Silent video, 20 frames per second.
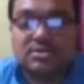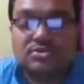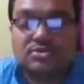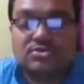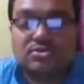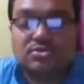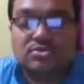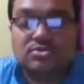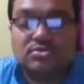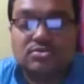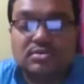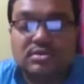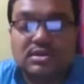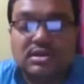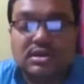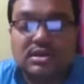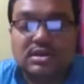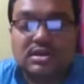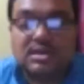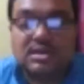So
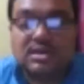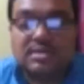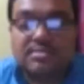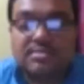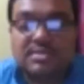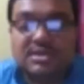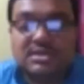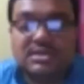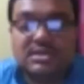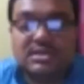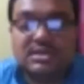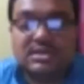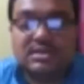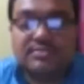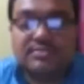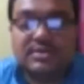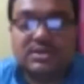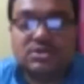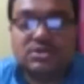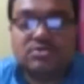imagery
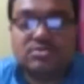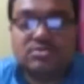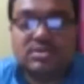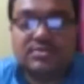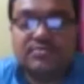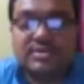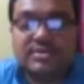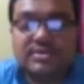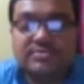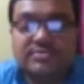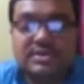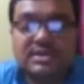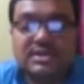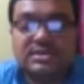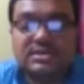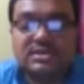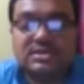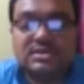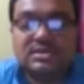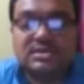refers to a
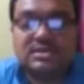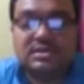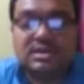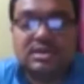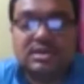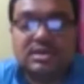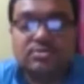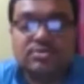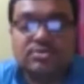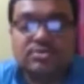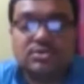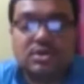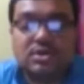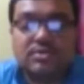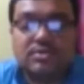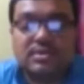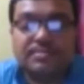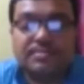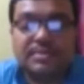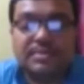vivid use
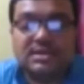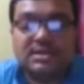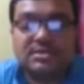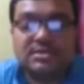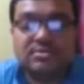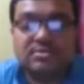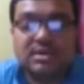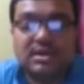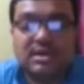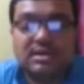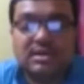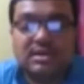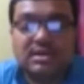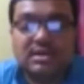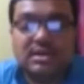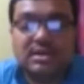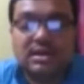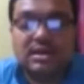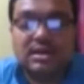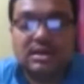of a particular
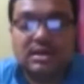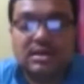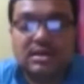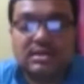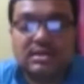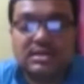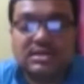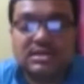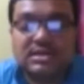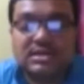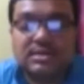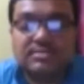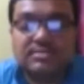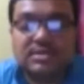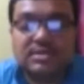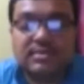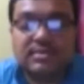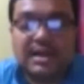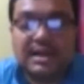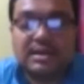
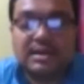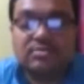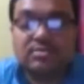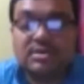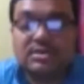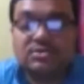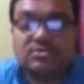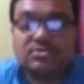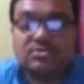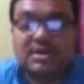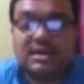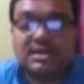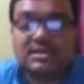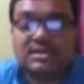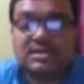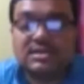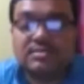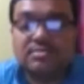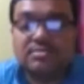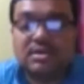descriptive language,
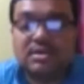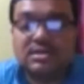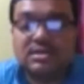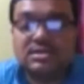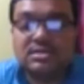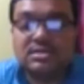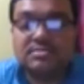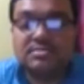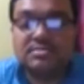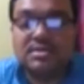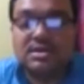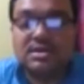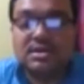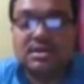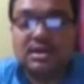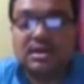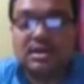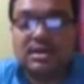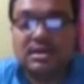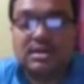whereas symbolism
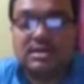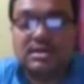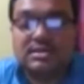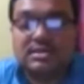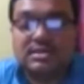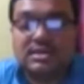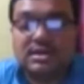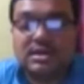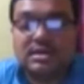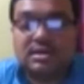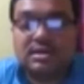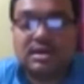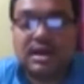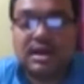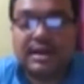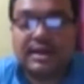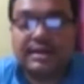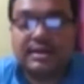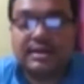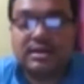is a
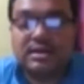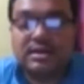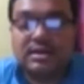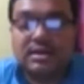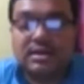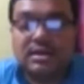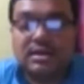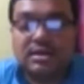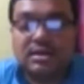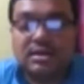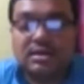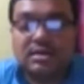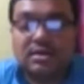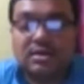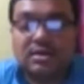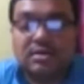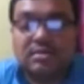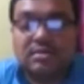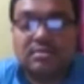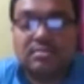kind
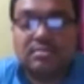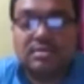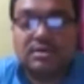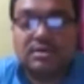of